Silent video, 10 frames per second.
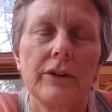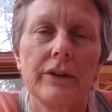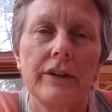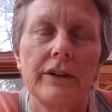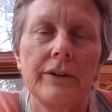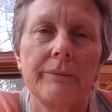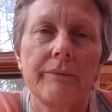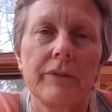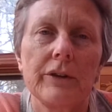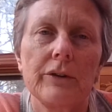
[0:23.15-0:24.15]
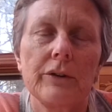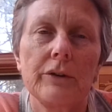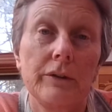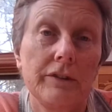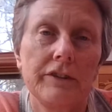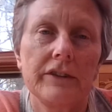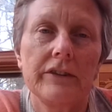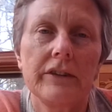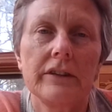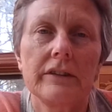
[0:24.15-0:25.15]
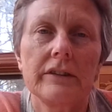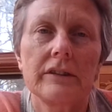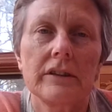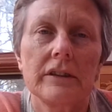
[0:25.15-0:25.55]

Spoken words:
who's a physicist,